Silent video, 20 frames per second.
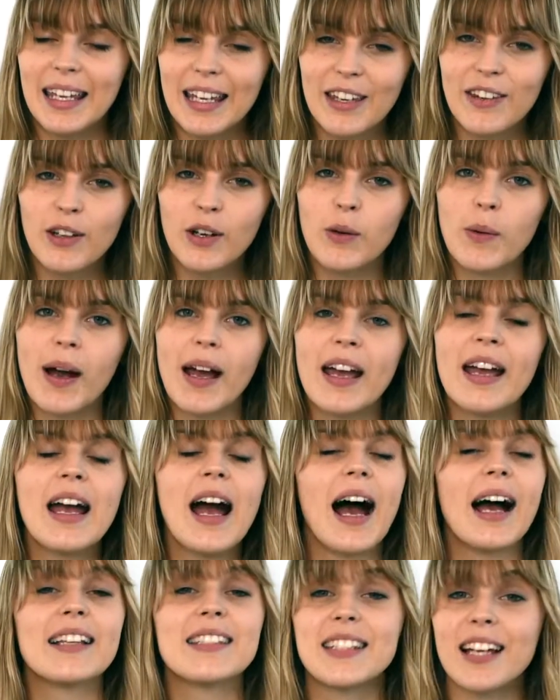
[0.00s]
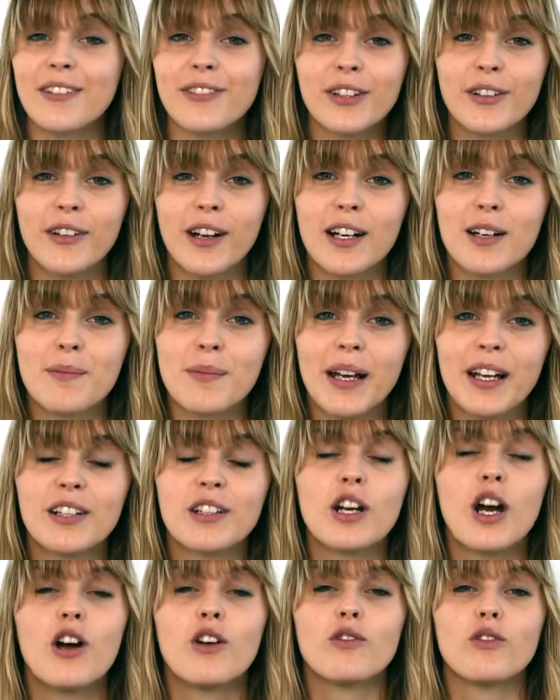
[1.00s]
Either way, I definitely
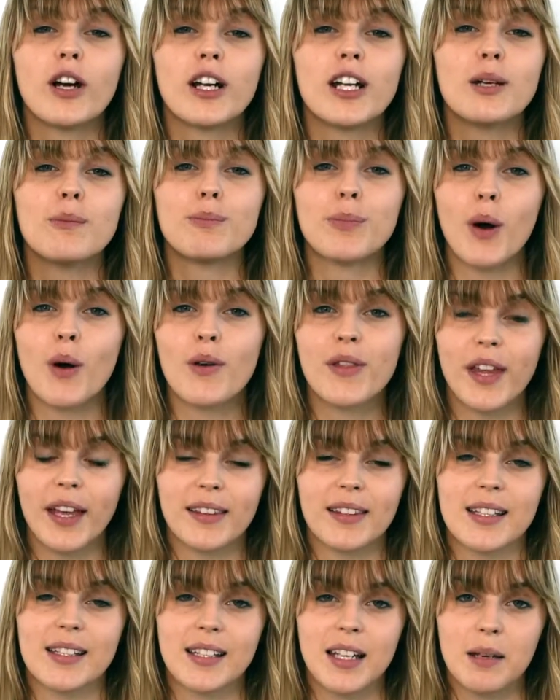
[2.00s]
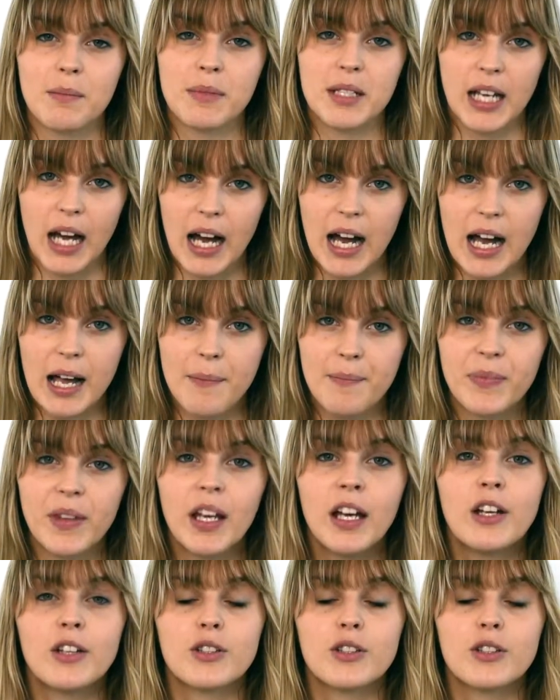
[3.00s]
recommend running both at the same time.